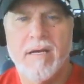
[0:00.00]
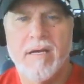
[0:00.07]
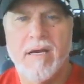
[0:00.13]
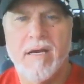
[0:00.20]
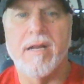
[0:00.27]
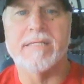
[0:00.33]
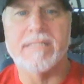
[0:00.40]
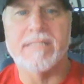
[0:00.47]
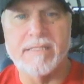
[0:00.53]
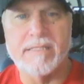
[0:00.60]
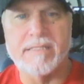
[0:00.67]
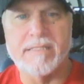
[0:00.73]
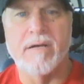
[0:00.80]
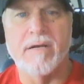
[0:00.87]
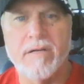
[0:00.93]
And I said,
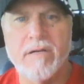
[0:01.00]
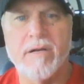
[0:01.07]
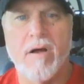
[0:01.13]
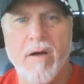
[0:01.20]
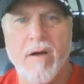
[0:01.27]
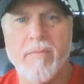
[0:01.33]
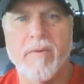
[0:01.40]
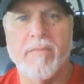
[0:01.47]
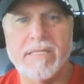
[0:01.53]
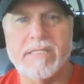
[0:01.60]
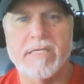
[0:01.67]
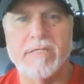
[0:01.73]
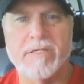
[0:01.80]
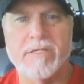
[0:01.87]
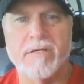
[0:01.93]
so you know I'm a
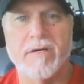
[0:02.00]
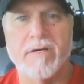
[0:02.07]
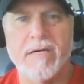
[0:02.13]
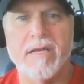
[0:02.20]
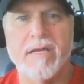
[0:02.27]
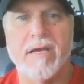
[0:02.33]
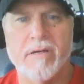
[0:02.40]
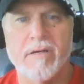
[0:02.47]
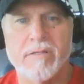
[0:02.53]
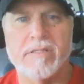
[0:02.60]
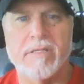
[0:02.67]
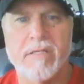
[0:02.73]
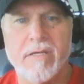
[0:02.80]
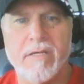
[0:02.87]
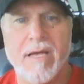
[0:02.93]
messenger? And he
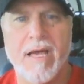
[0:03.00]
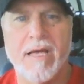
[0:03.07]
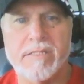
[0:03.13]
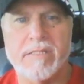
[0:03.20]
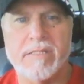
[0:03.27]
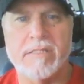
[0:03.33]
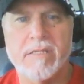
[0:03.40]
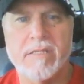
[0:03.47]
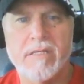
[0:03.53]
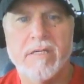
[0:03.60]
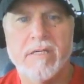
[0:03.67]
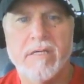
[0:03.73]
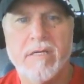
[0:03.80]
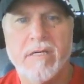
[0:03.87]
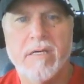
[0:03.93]
goes, yes.
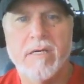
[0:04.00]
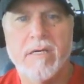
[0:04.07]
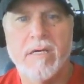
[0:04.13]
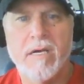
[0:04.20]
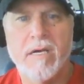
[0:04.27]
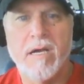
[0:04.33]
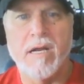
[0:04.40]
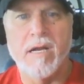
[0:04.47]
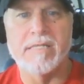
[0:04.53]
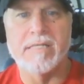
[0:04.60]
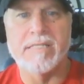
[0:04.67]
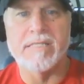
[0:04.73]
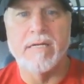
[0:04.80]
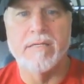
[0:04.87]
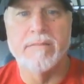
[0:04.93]
And I
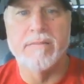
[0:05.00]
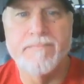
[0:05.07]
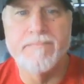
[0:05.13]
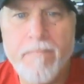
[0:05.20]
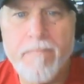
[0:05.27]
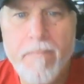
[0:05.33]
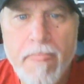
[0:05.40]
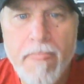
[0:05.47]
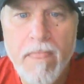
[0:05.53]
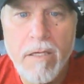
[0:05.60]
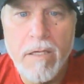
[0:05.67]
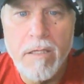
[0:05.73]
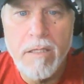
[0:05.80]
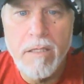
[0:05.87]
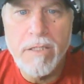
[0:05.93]
said,
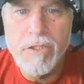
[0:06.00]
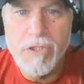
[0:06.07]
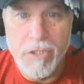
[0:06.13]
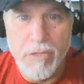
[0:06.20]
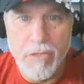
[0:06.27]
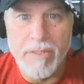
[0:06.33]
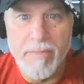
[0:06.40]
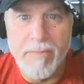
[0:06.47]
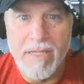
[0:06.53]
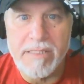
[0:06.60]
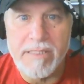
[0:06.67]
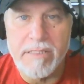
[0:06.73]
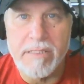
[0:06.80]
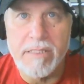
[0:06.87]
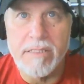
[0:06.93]
do you know what the
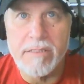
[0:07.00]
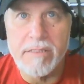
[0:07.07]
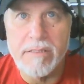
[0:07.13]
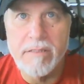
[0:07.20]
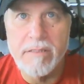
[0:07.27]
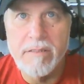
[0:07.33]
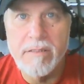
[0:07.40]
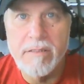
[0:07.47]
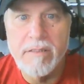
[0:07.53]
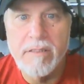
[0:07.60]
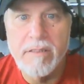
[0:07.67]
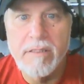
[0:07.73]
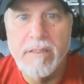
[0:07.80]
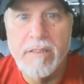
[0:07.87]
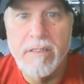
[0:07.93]
message is?
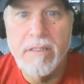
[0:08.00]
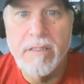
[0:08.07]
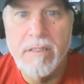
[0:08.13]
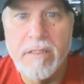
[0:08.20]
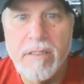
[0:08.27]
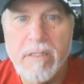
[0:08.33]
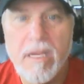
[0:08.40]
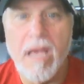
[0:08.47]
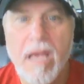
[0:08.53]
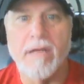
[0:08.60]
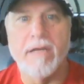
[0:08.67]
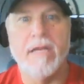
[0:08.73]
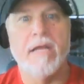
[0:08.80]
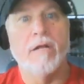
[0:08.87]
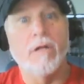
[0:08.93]

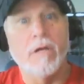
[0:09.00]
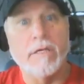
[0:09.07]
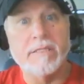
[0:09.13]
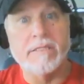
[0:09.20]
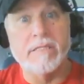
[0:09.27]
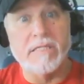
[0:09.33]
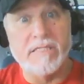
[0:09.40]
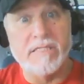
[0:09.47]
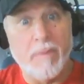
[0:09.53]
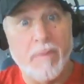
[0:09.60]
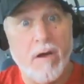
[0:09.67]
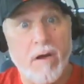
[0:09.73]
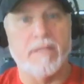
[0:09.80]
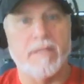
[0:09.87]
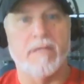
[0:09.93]
And he looked
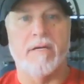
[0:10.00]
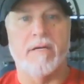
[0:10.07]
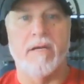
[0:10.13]
despondent.